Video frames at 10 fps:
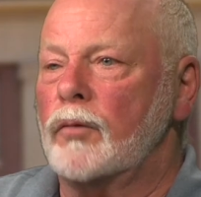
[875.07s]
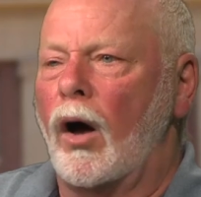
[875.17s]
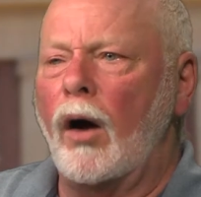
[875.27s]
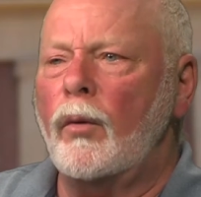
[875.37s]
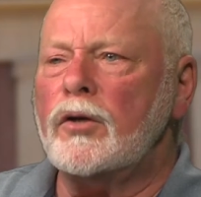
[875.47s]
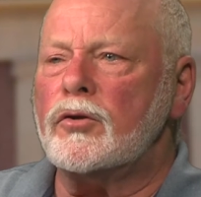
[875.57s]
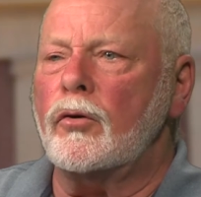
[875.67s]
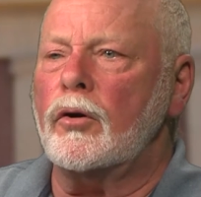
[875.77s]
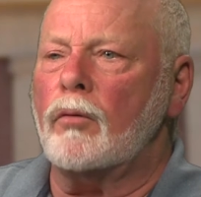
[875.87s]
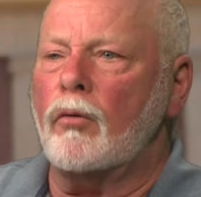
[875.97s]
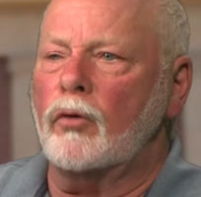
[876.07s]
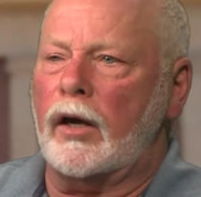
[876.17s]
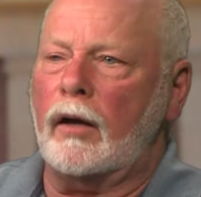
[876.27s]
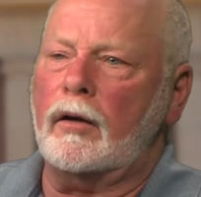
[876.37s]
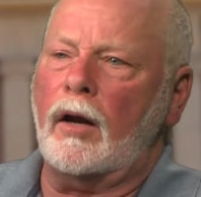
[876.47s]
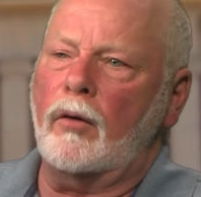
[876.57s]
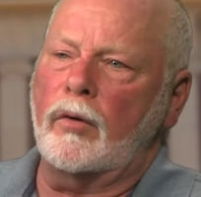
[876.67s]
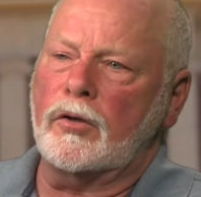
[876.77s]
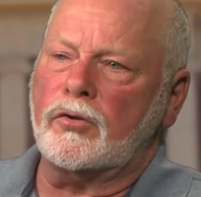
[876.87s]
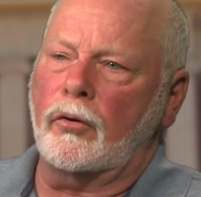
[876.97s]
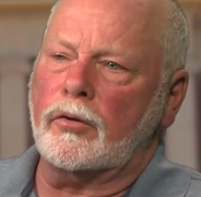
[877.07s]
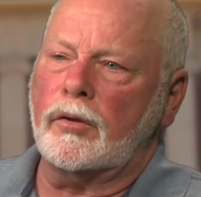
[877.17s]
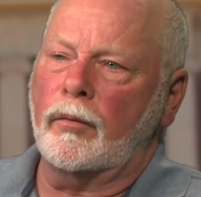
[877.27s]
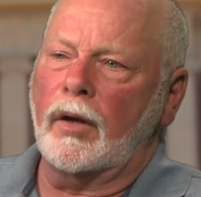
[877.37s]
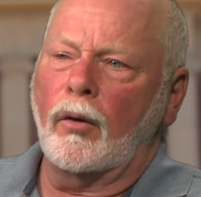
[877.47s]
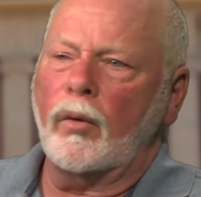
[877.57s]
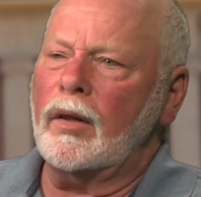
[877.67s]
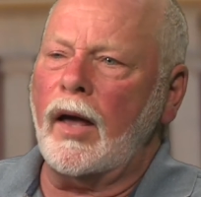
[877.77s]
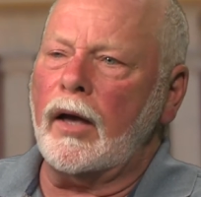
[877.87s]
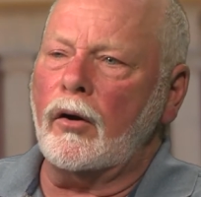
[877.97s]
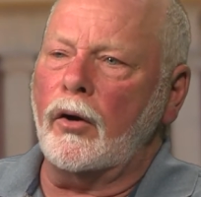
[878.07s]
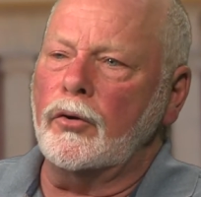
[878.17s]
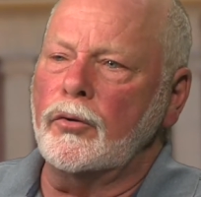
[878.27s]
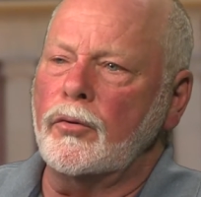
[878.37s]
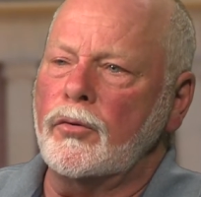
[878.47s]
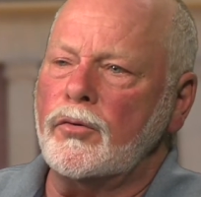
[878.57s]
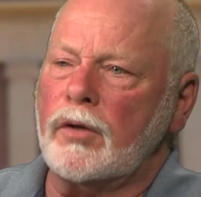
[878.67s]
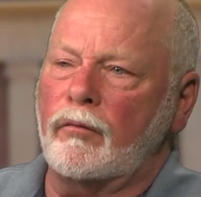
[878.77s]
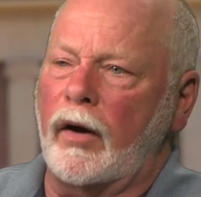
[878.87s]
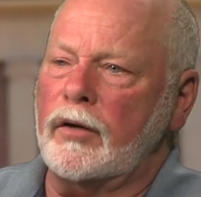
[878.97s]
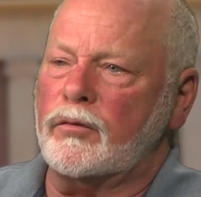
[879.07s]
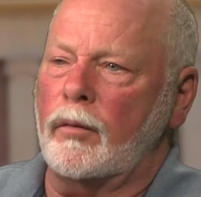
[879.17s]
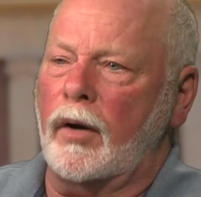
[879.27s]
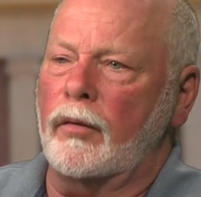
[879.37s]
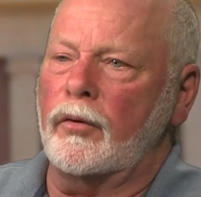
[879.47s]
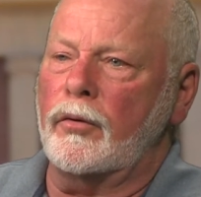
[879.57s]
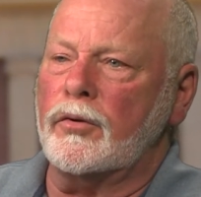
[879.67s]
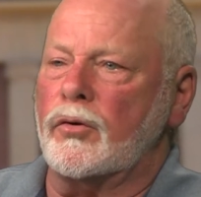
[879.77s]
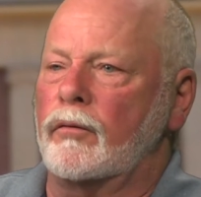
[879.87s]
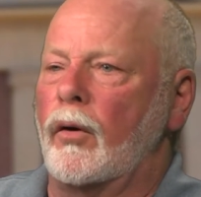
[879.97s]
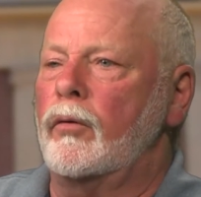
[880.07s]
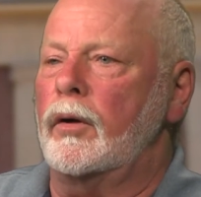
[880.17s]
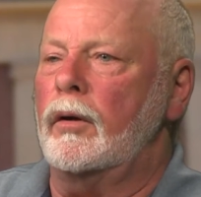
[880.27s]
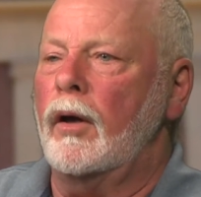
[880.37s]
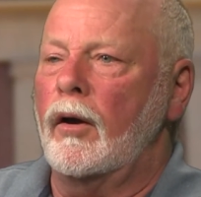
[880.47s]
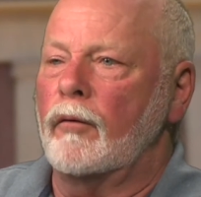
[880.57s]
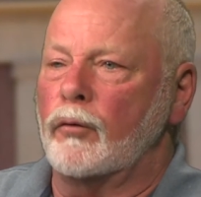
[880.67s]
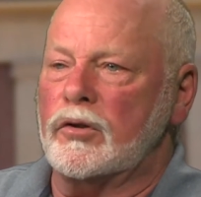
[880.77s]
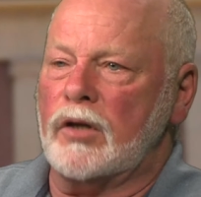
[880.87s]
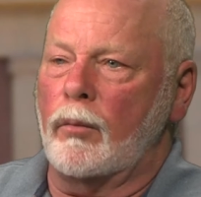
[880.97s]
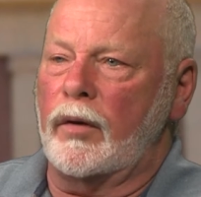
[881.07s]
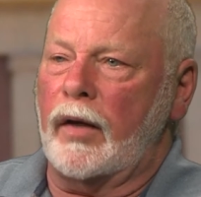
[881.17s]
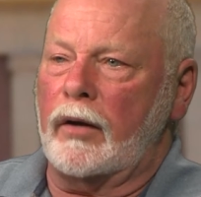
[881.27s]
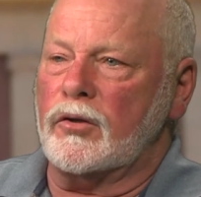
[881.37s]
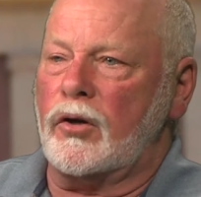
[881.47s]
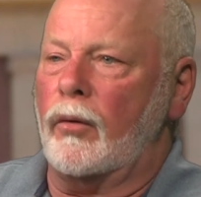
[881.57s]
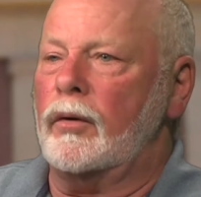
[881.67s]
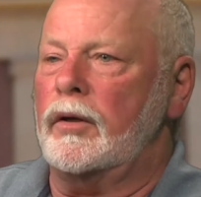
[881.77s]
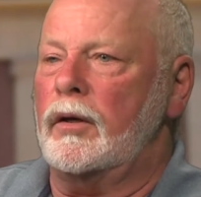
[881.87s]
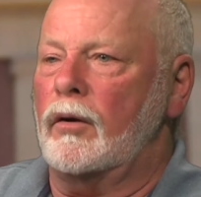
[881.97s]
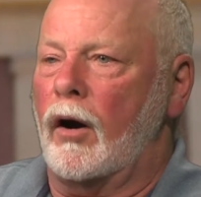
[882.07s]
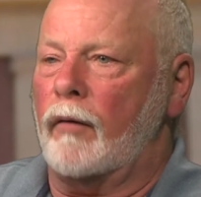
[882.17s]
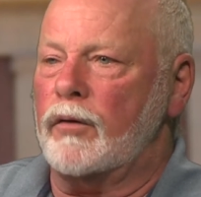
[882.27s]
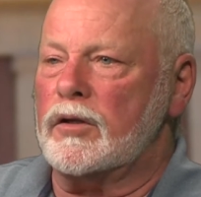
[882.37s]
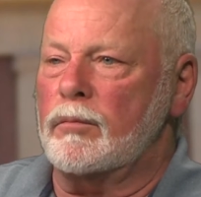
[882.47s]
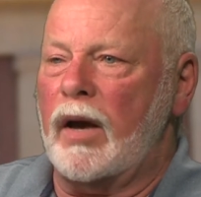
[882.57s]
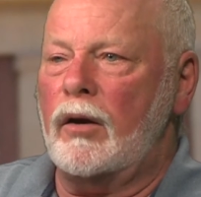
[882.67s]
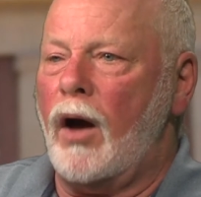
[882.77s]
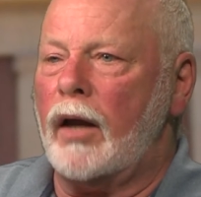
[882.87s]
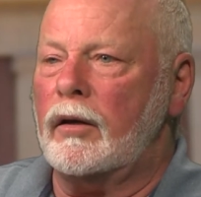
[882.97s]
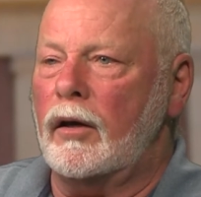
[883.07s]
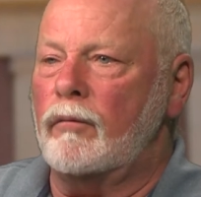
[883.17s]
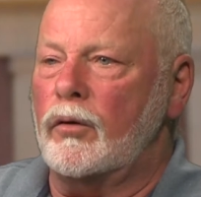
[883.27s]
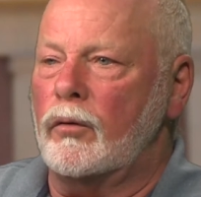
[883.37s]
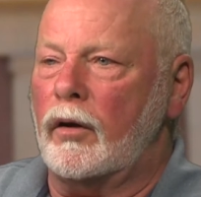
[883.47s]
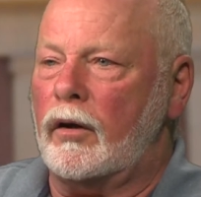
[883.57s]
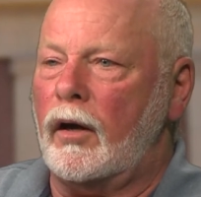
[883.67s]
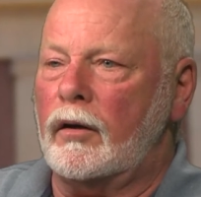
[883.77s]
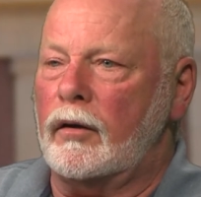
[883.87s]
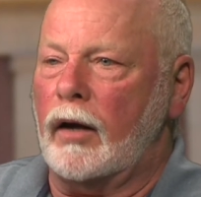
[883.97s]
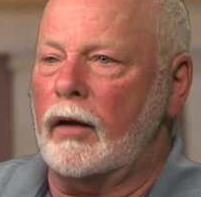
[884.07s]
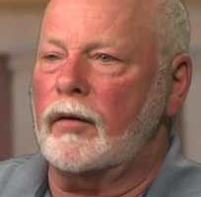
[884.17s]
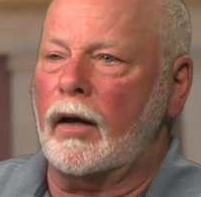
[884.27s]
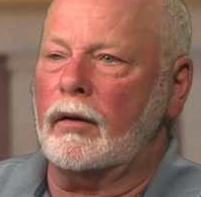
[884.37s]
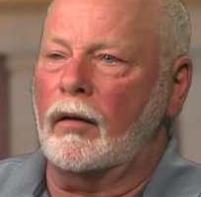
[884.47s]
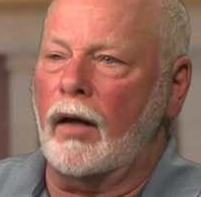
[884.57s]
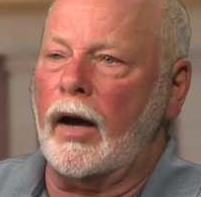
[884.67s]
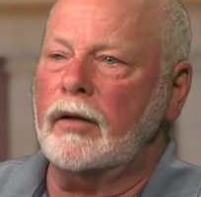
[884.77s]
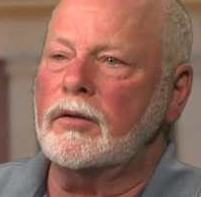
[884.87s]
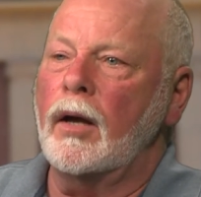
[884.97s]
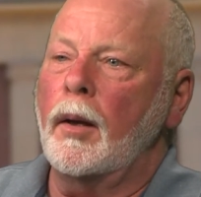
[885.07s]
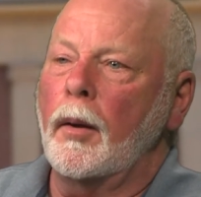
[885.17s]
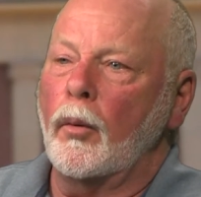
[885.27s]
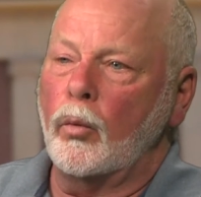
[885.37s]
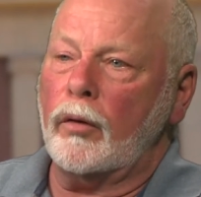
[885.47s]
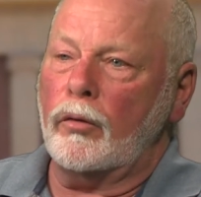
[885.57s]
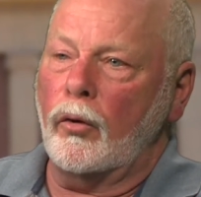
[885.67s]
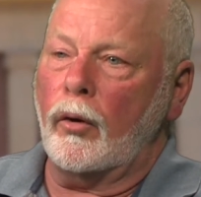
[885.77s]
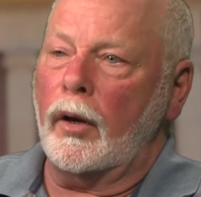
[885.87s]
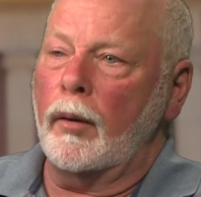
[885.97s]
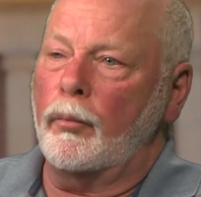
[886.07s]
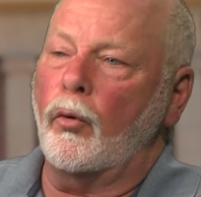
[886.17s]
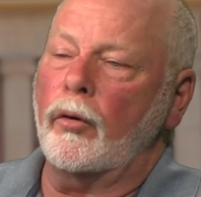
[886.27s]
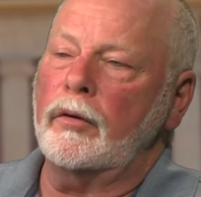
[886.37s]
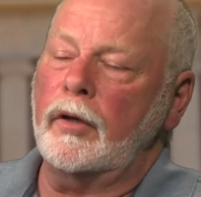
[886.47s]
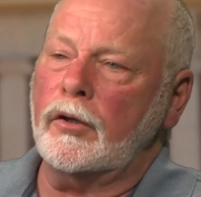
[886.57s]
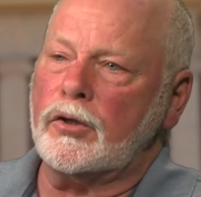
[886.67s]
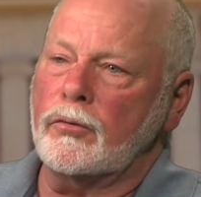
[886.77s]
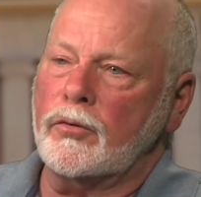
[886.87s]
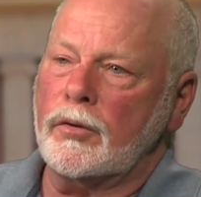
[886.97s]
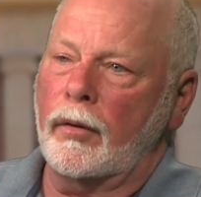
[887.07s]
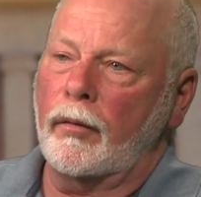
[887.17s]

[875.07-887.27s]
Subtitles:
Always do your own candidate research. Relying on news, advice from others, or voting for someone that is currently in office may not give you the candidate that aligned with your important issues.